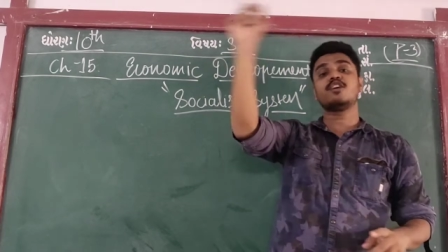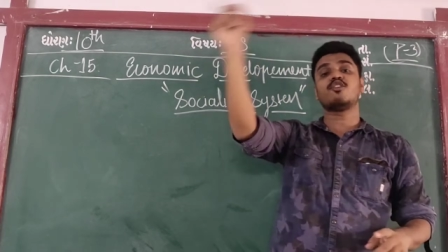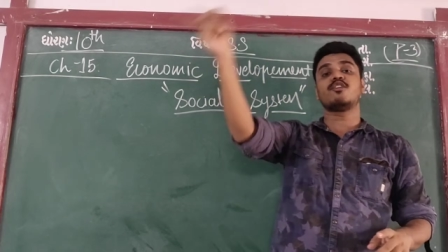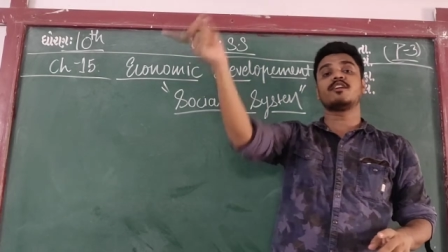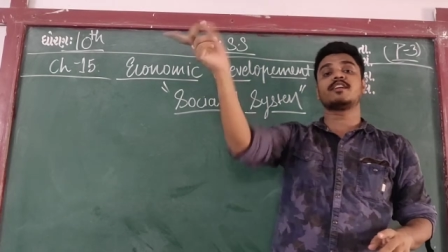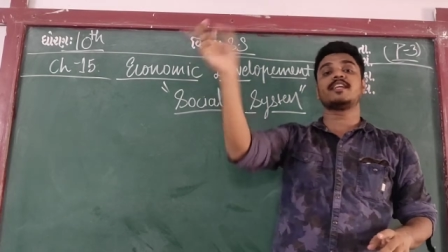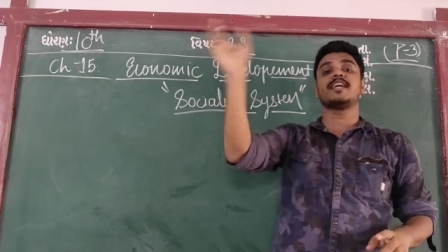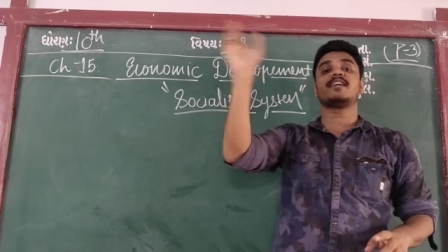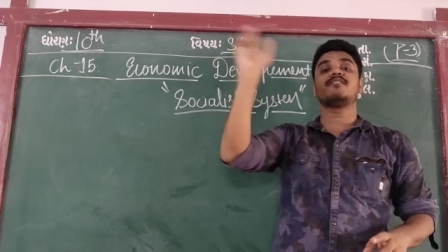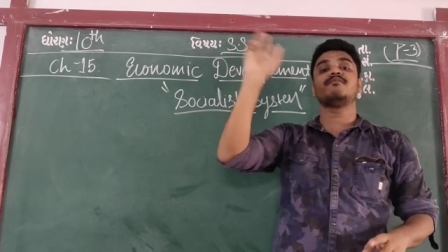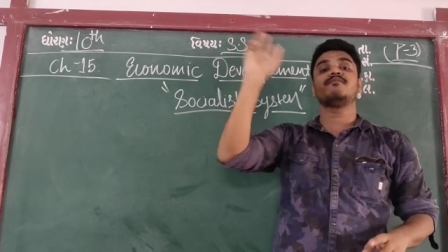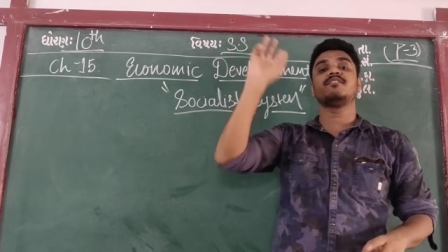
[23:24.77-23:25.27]

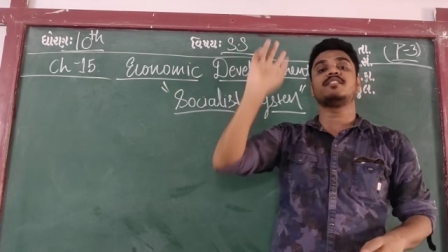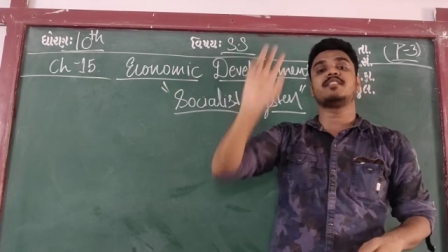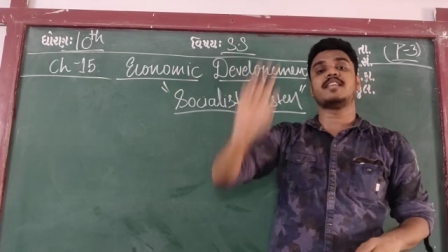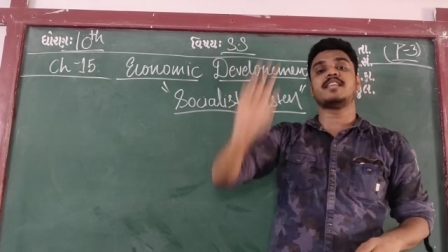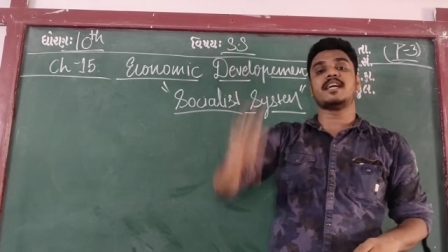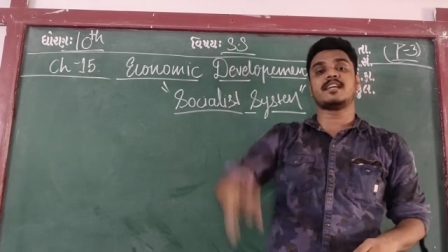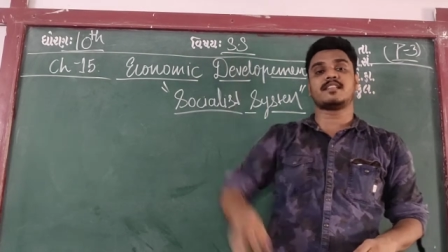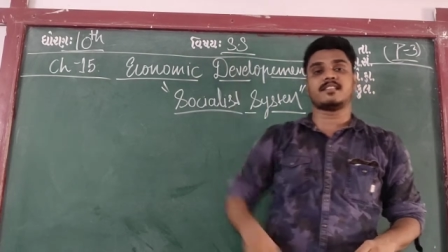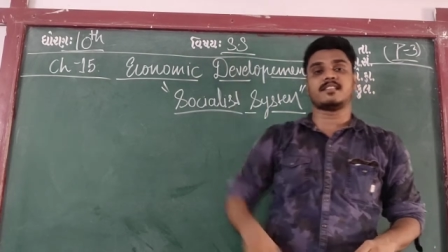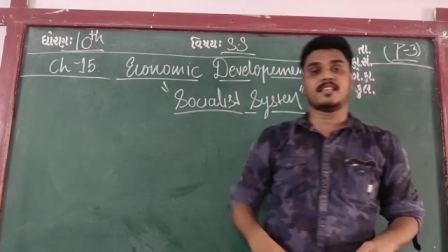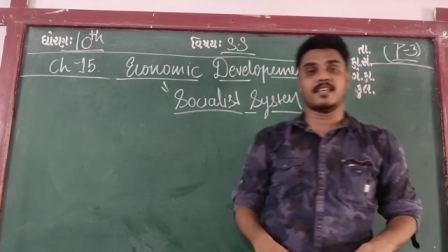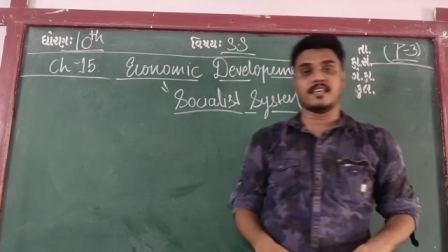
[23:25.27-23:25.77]
contact with
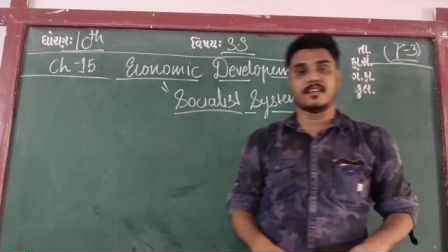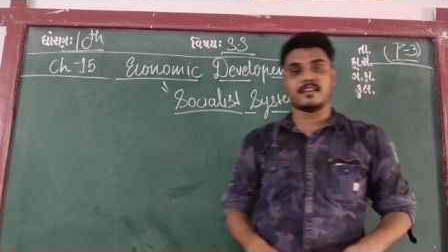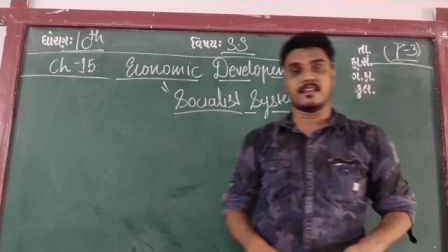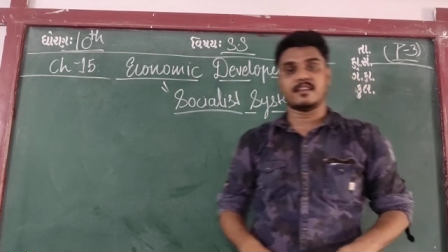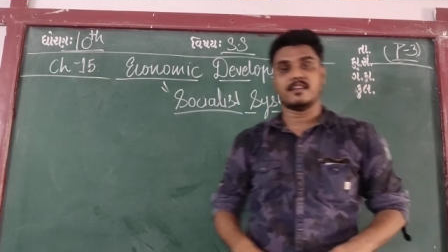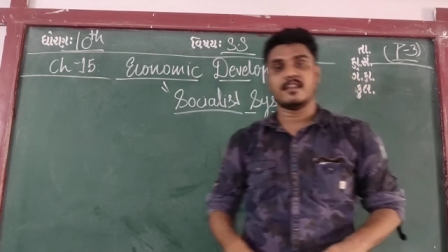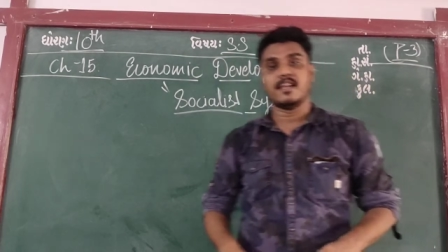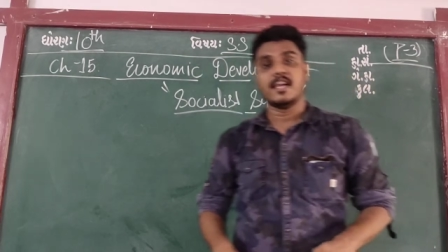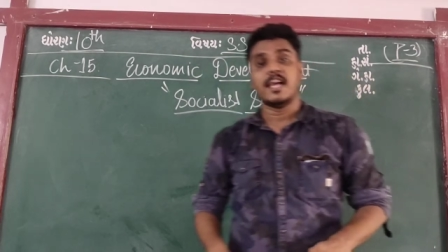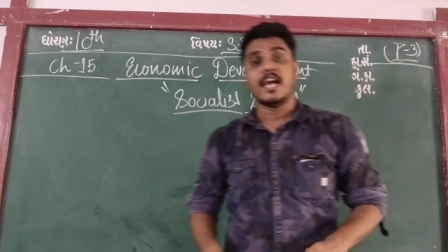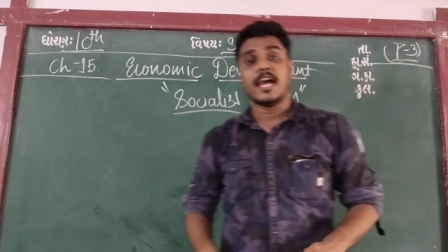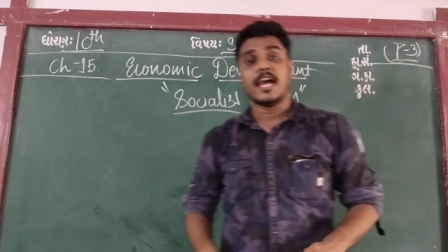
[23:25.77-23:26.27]
that thing,
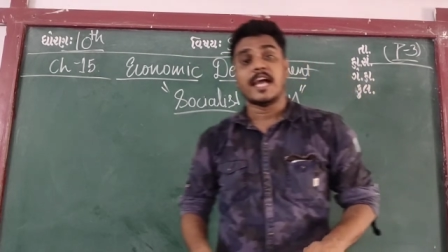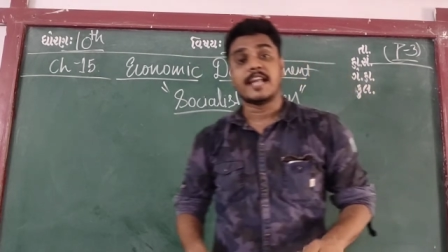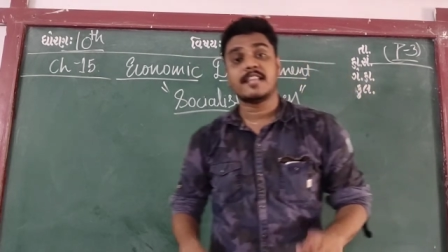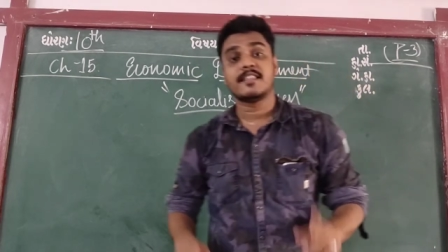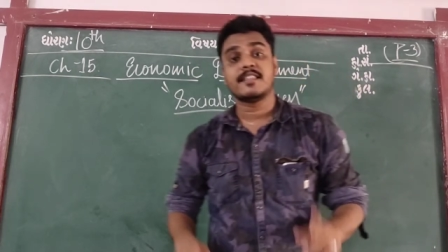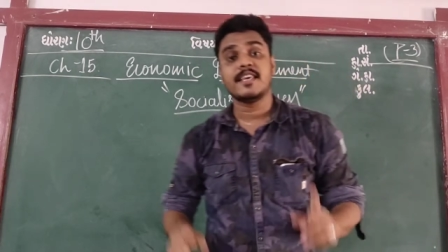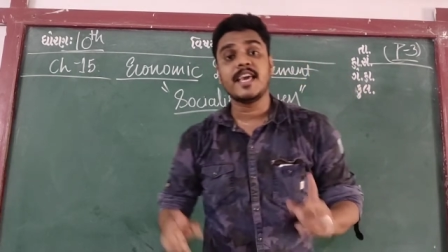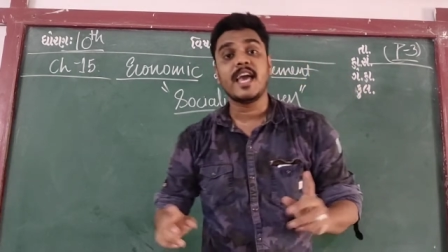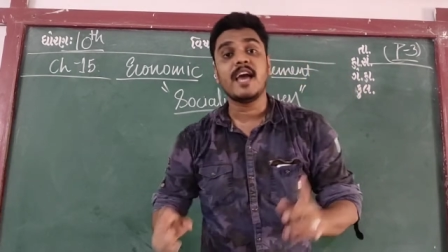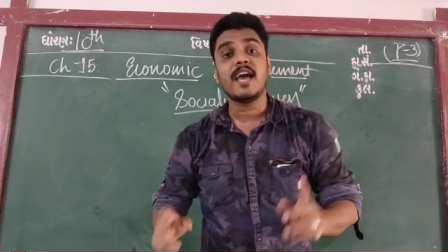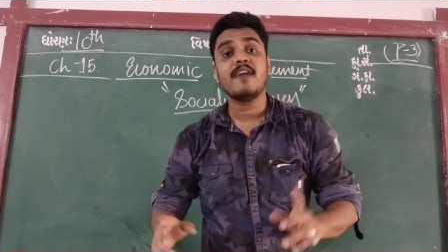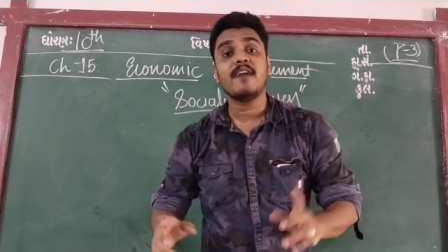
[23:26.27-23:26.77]
and they